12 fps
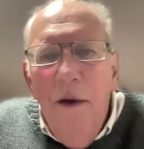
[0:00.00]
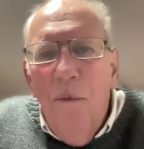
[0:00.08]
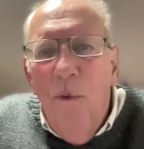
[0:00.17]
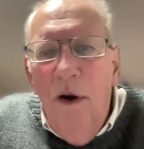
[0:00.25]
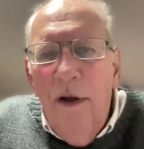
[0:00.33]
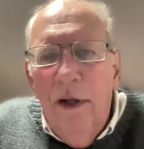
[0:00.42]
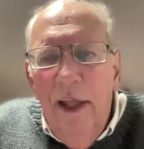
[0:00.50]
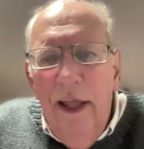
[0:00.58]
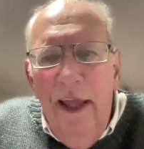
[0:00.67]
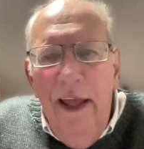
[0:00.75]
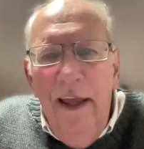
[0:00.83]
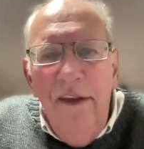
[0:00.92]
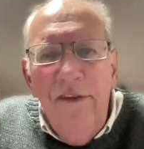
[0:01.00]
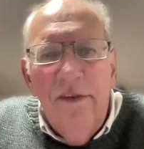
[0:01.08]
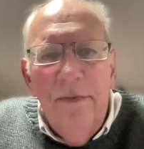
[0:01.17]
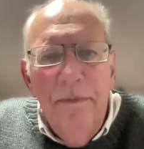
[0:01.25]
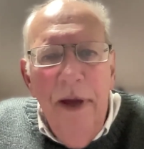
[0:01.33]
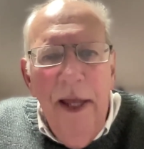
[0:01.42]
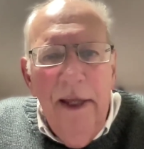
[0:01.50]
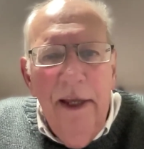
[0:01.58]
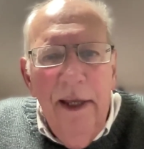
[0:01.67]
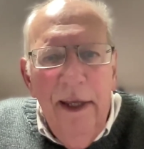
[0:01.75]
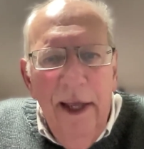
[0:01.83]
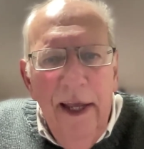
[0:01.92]
What is
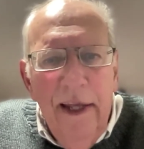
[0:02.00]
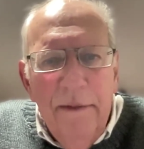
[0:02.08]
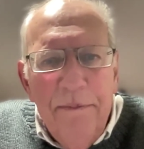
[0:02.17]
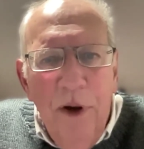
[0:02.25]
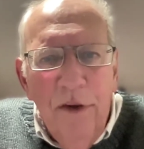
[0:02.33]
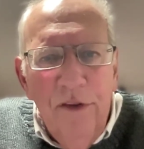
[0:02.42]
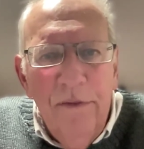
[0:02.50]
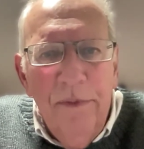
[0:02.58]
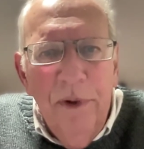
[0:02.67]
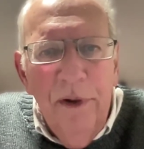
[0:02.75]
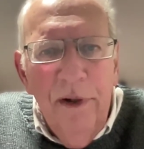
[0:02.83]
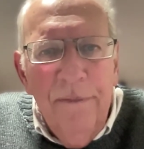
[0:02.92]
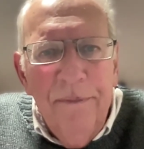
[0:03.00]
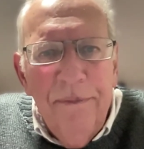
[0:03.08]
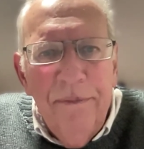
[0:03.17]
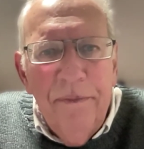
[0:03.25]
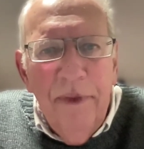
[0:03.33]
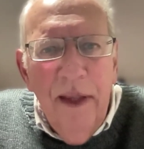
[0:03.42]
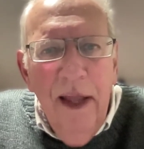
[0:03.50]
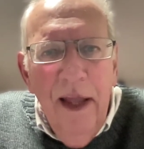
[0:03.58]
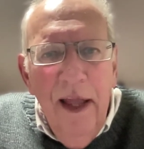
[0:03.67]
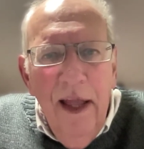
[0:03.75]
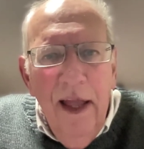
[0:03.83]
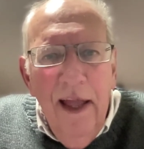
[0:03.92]
making it possible
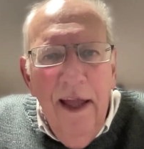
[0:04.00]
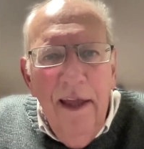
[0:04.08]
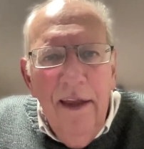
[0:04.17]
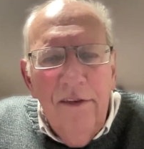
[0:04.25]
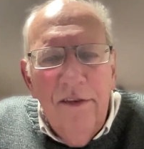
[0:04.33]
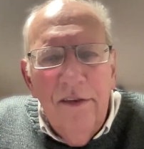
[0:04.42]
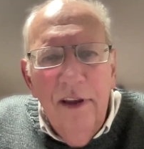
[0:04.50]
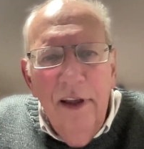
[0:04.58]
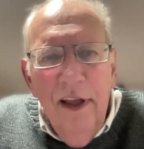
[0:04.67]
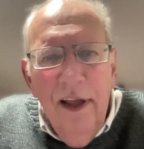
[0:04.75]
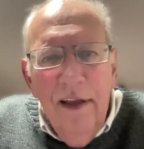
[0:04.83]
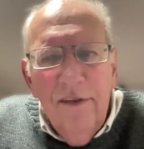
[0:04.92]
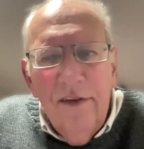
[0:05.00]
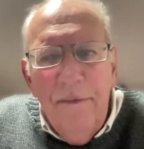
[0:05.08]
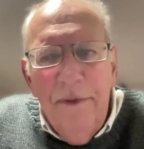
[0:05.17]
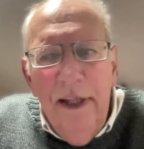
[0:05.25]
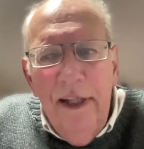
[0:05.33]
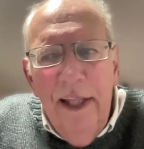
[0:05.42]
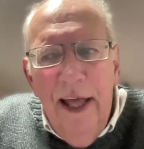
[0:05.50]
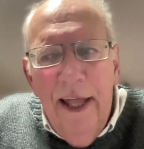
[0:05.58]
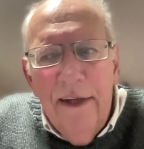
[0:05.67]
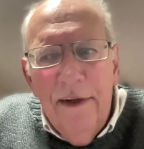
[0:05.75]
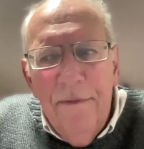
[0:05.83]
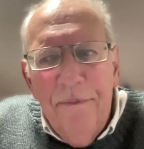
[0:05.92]
is something
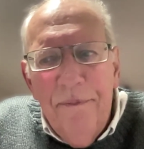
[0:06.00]
that